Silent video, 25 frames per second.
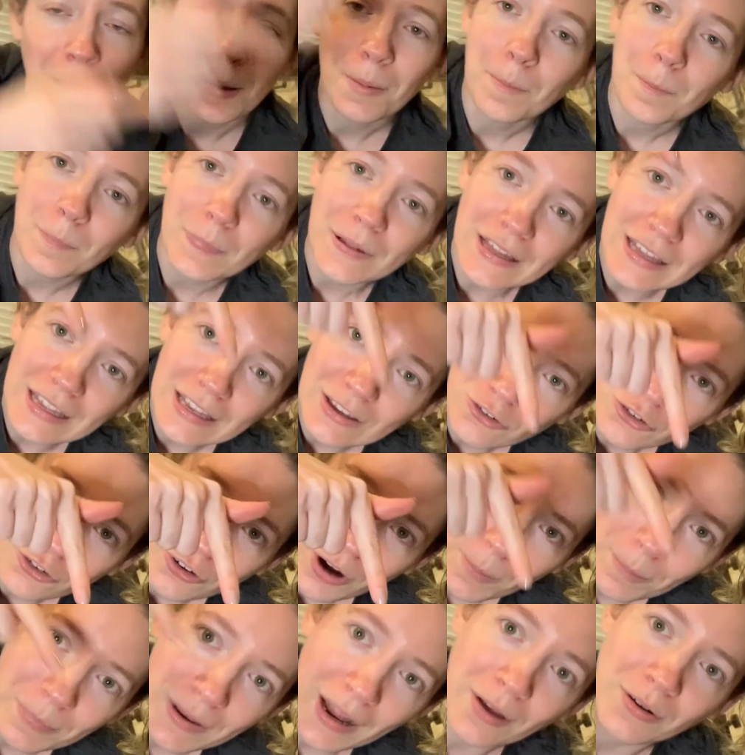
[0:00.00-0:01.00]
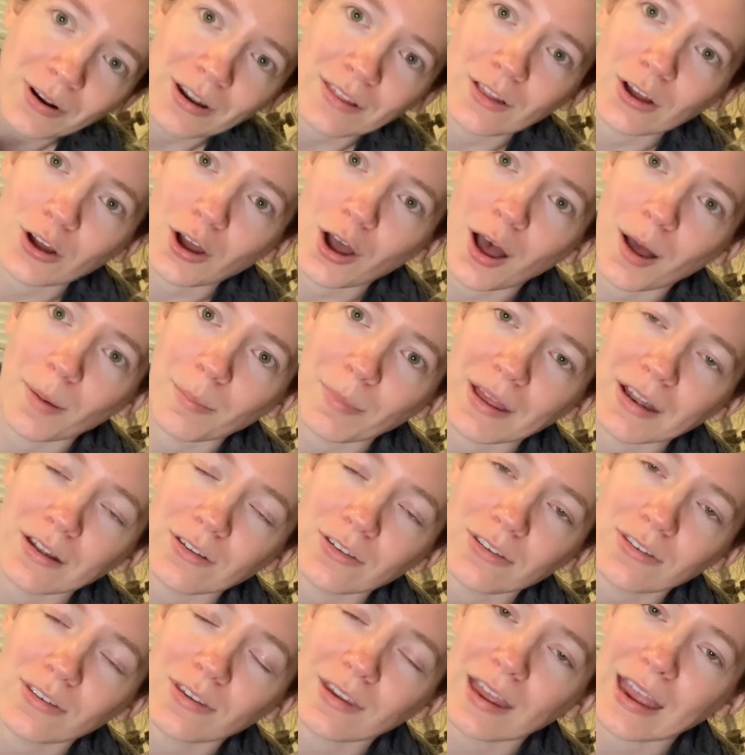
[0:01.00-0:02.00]
please drop down in the
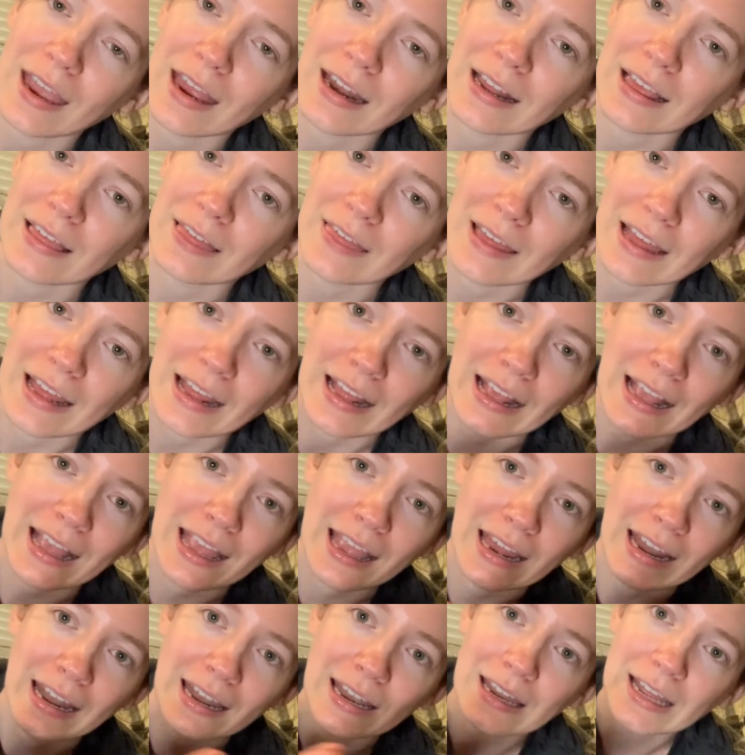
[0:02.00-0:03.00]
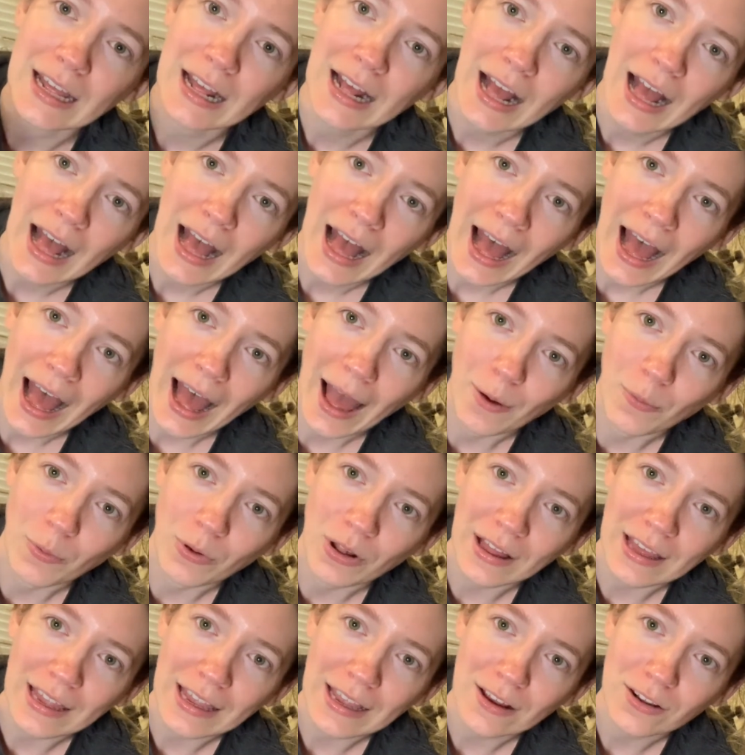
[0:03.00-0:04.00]
comments anything, and I will
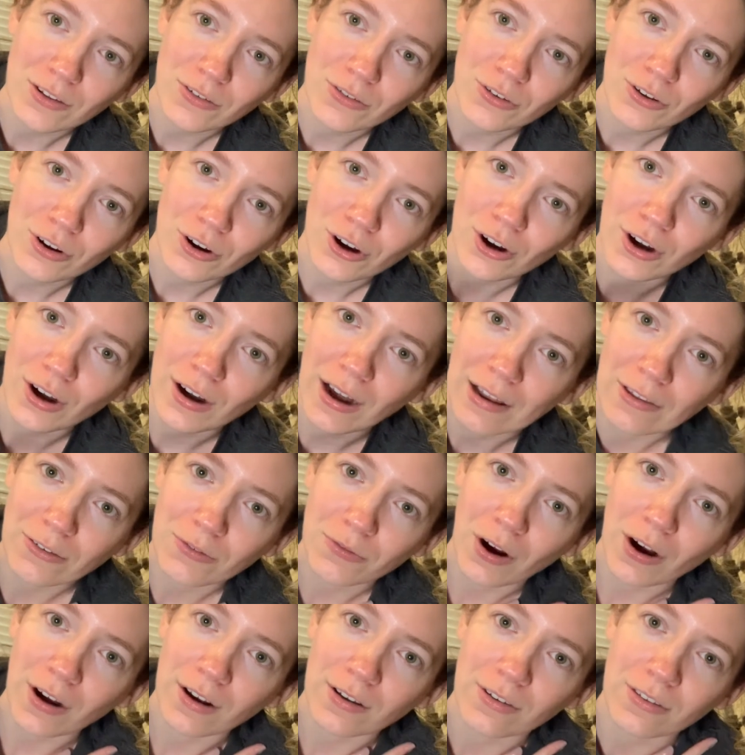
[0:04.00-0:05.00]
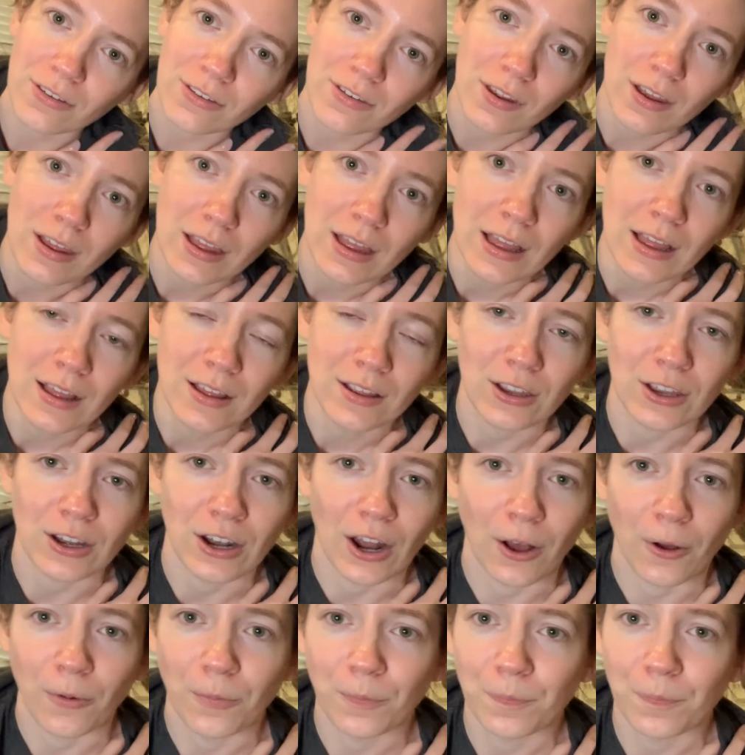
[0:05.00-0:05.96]
answer. As far as, you know,